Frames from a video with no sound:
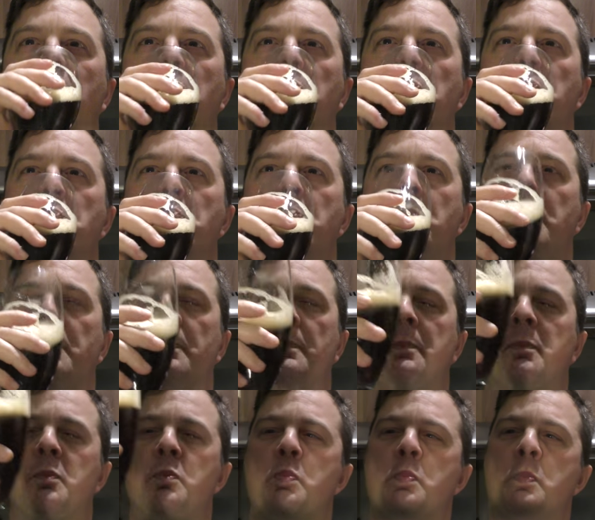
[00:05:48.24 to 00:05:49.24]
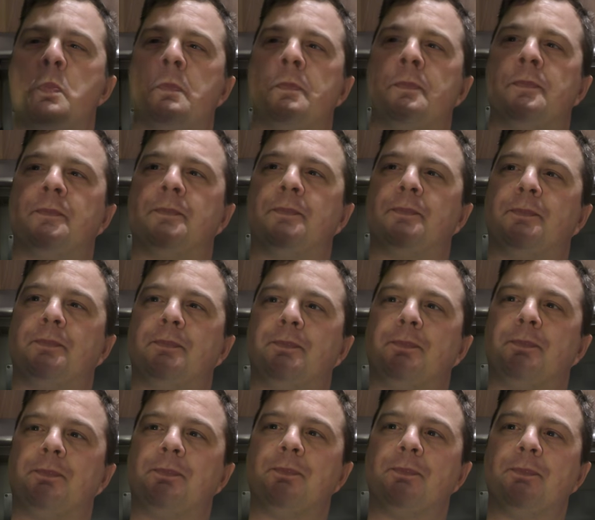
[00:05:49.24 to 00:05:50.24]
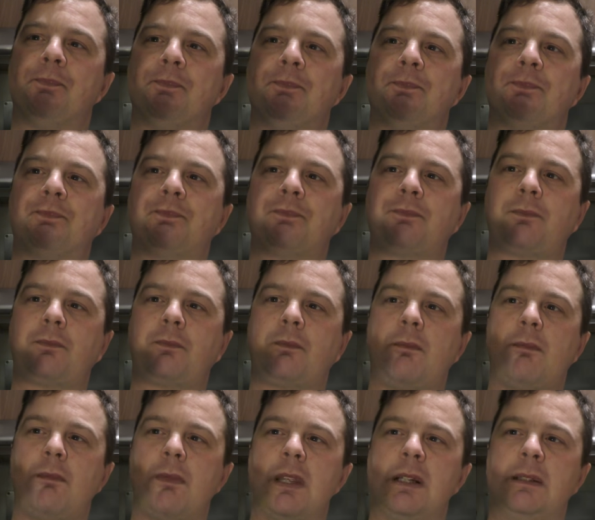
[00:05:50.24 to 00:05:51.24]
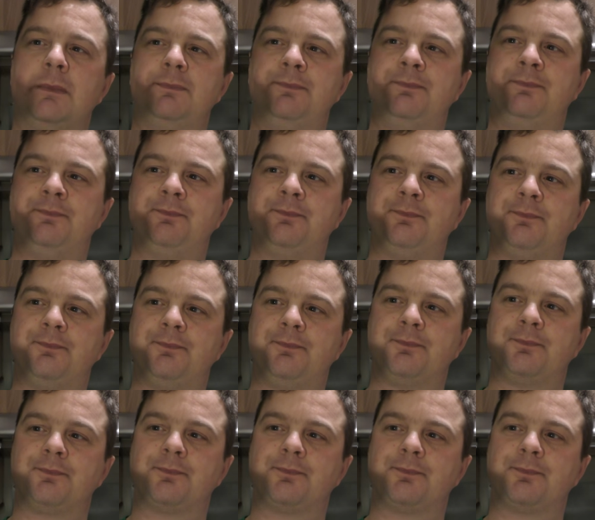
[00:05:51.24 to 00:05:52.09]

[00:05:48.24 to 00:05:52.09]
(silence)